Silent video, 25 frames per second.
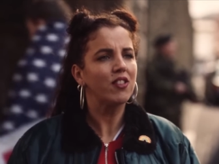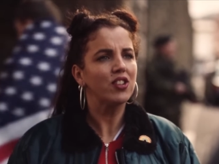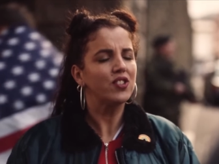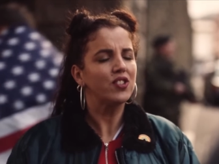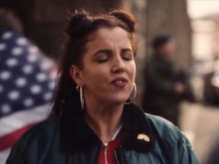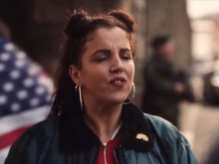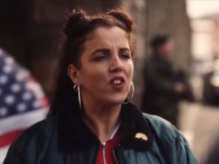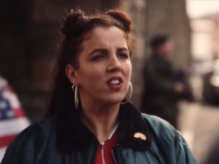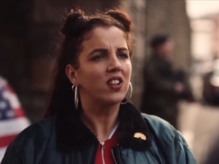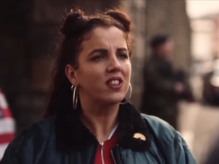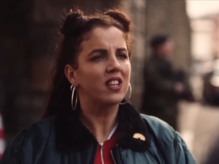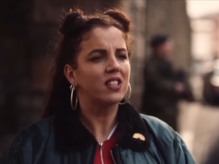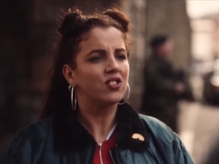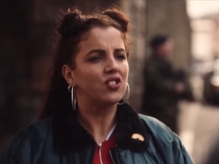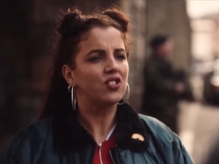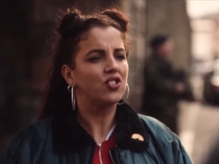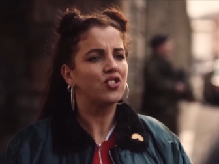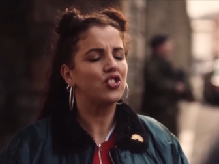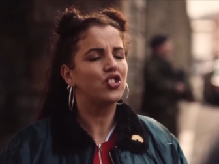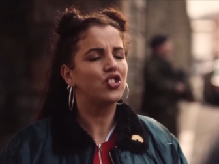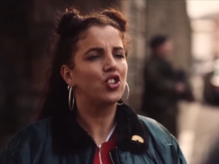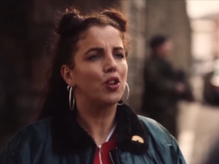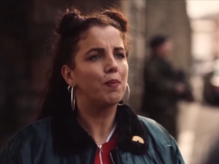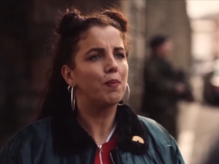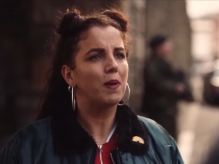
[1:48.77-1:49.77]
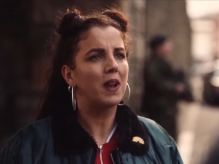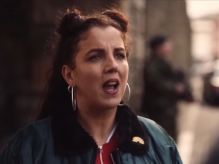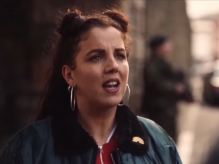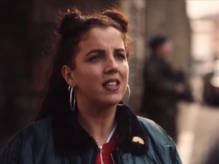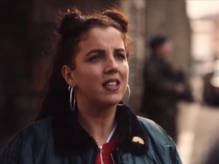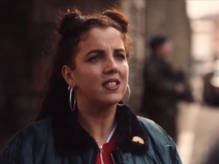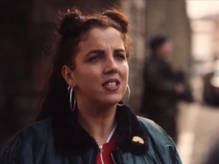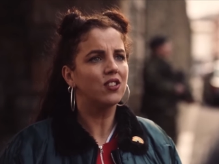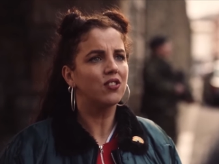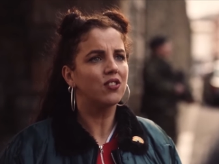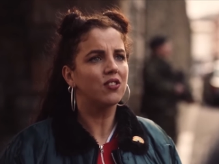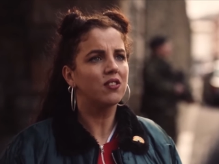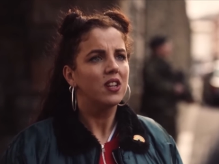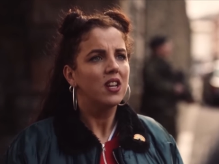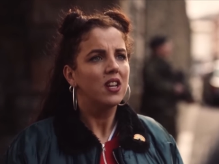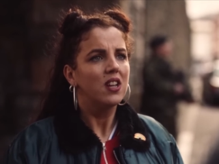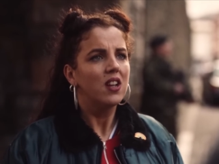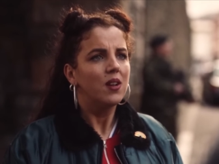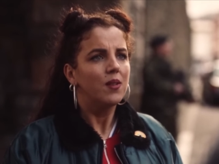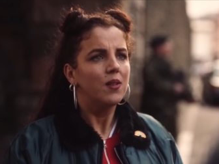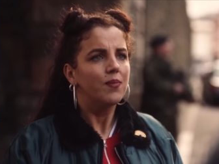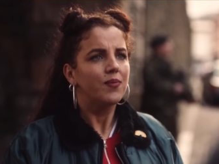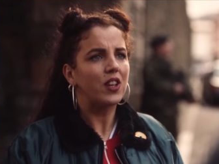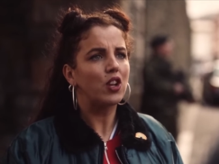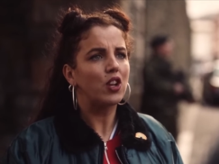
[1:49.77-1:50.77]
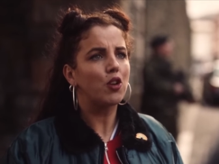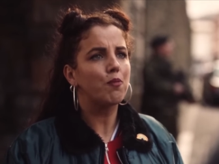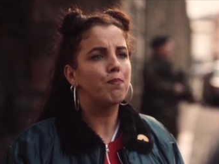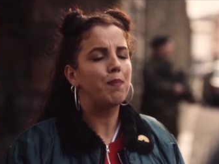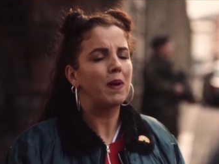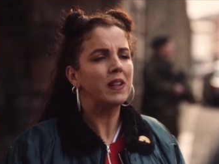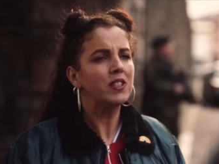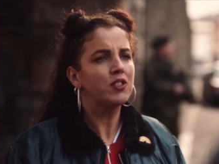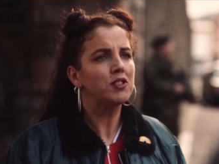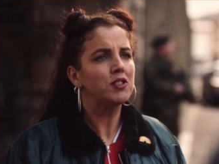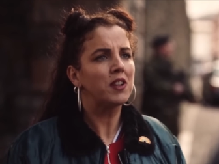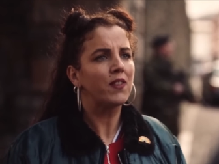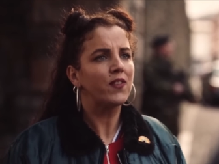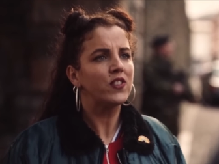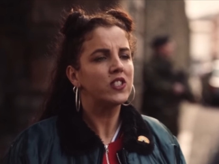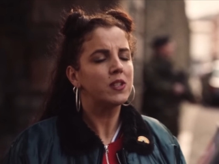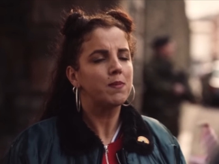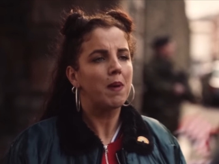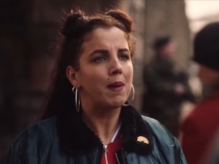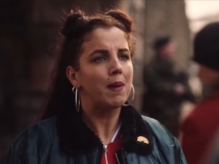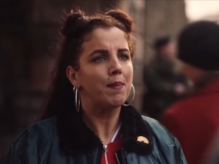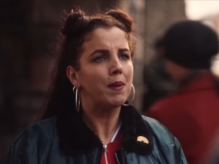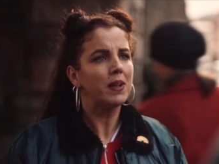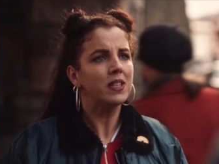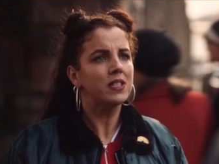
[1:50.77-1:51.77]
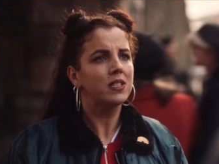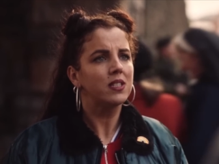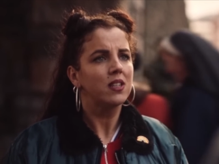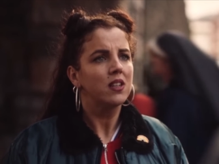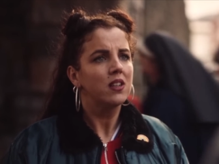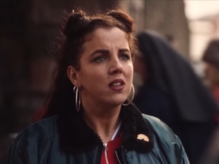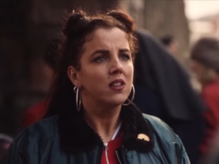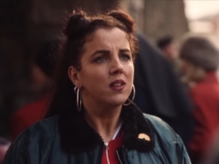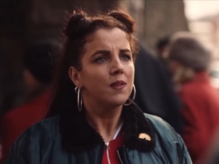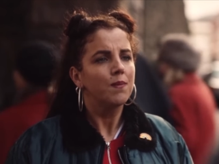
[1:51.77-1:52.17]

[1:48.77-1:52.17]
that you've got that stupid accent or that your butts are different to my butts.